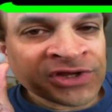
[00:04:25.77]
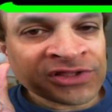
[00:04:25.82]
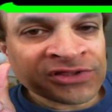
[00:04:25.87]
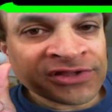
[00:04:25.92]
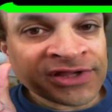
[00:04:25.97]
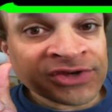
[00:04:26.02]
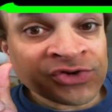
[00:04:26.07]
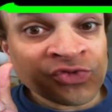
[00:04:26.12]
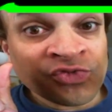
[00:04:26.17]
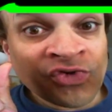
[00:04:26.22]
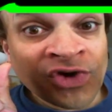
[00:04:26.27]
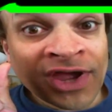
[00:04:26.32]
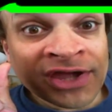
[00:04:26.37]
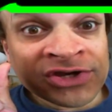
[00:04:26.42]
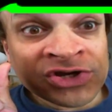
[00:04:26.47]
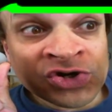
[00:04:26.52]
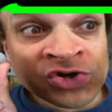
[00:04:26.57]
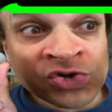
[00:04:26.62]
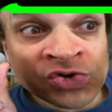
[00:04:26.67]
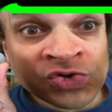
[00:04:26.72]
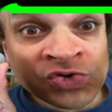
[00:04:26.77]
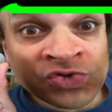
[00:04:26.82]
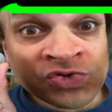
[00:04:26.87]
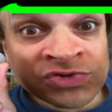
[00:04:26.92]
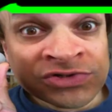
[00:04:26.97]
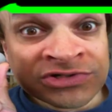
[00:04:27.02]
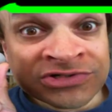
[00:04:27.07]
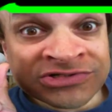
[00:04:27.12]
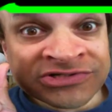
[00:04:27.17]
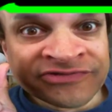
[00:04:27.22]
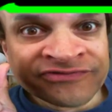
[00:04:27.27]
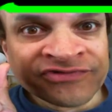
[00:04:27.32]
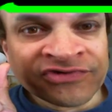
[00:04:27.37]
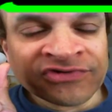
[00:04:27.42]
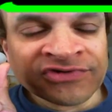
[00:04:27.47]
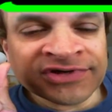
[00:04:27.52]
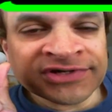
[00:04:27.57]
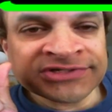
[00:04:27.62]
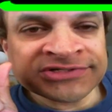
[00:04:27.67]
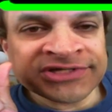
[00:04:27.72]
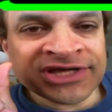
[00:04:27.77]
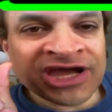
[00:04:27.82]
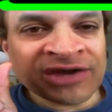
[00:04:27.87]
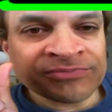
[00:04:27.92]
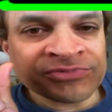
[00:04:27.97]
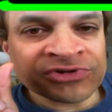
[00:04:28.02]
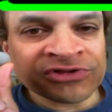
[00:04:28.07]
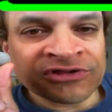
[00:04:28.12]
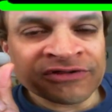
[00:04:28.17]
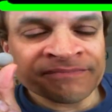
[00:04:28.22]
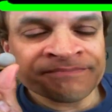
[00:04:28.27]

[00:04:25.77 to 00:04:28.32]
like raccoons, for example.